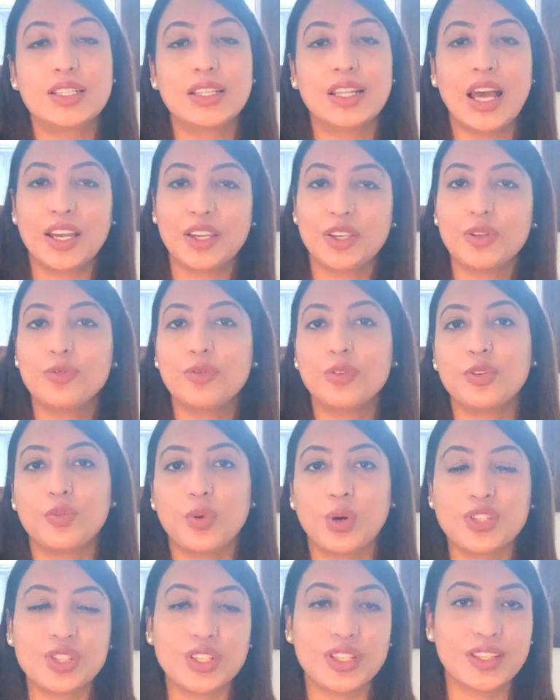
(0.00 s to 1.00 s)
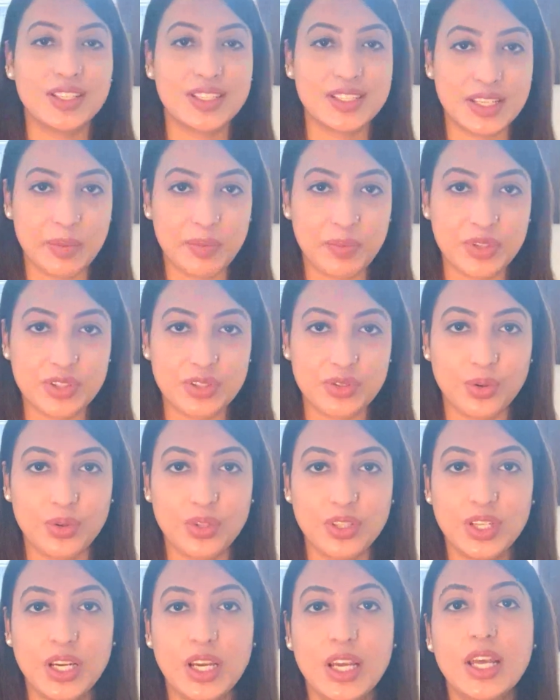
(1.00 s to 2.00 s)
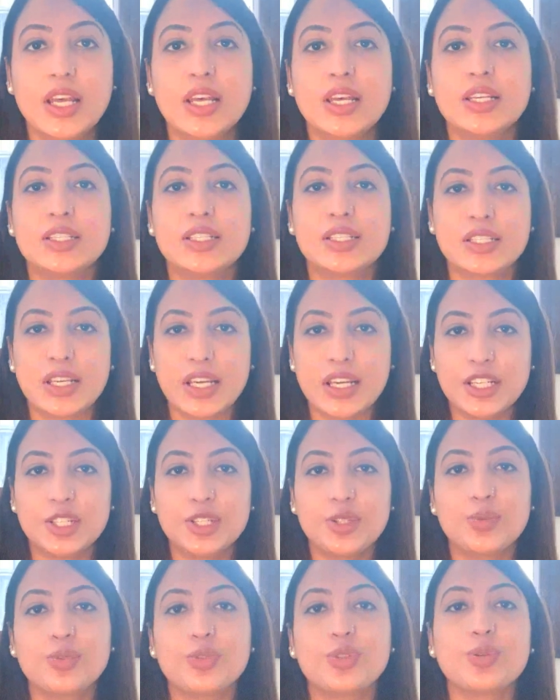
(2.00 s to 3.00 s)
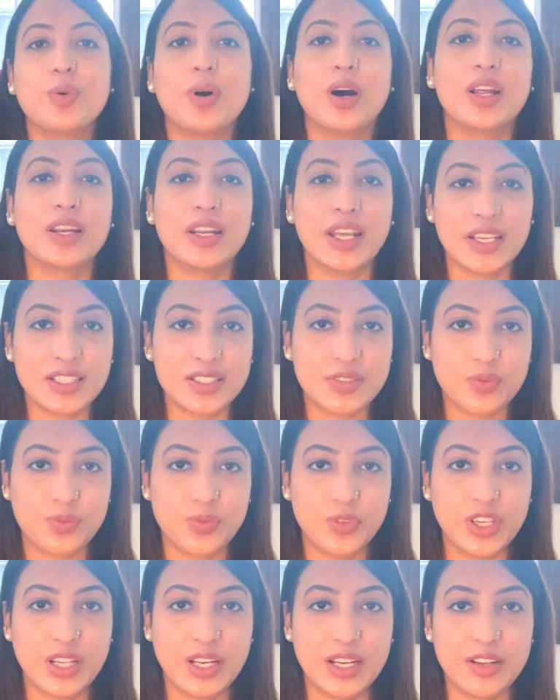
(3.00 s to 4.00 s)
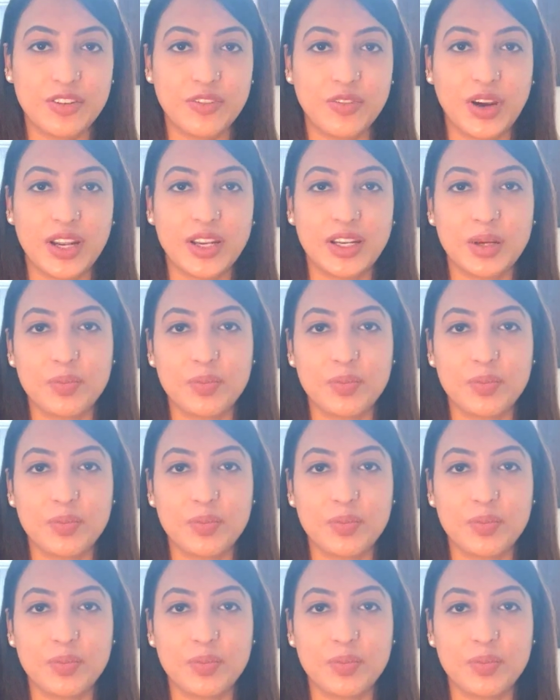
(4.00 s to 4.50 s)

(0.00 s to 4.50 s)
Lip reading: Thank you for watching this episode. Stay tuned to our next weekly Rewind